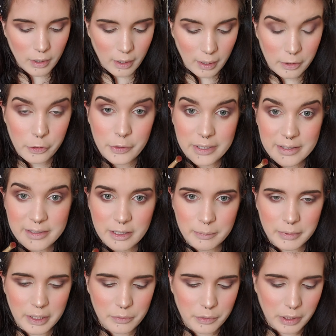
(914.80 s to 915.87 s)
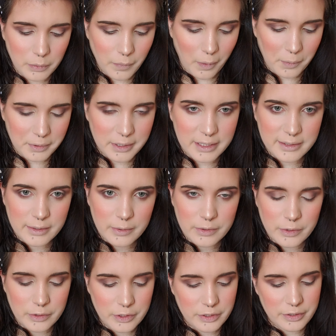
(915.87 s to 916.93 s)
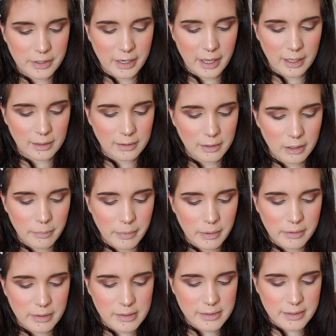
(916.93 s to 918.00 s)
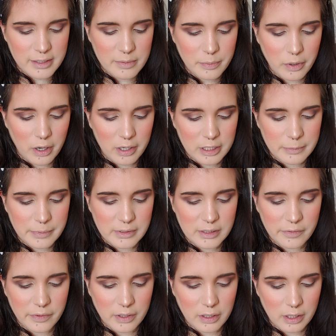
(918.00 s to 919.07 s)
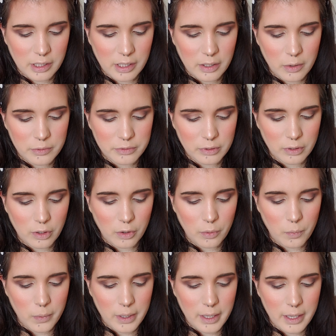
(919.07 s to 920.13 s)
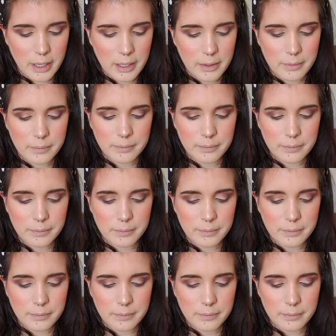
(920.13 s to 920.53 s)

You can still blend really well with these though. So we're just going to add a little bit since this product specifically goes a long way.